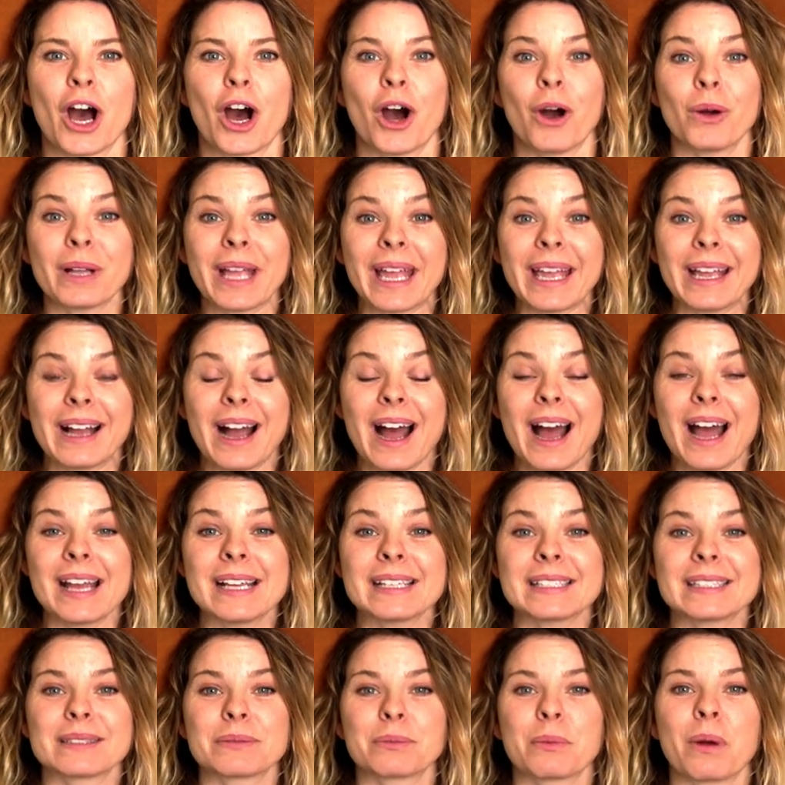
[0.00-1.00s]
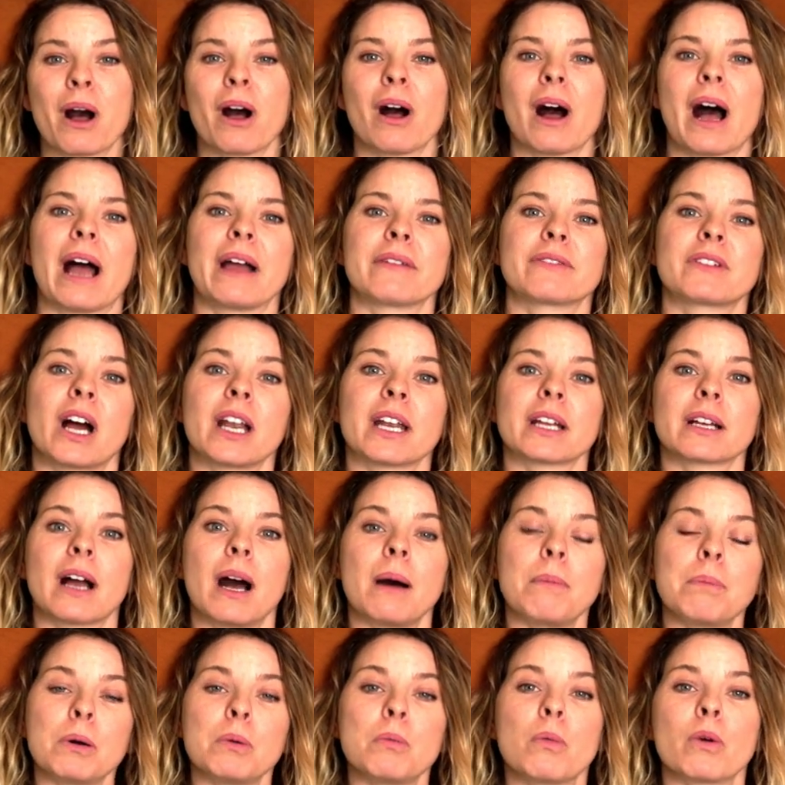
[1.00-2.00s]
Okay guys, well, I've got a
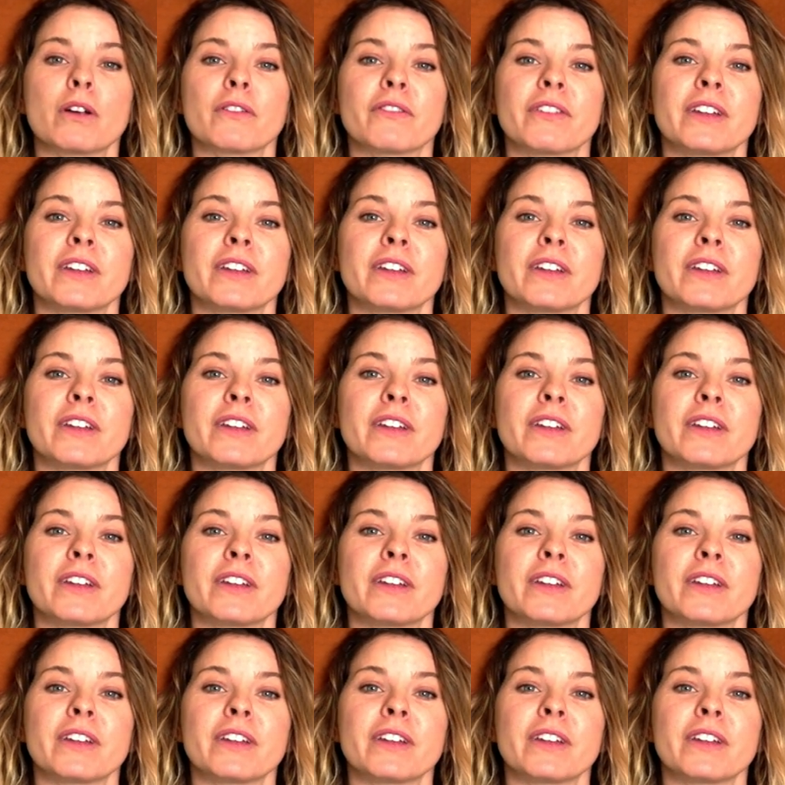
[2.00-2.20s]
couple more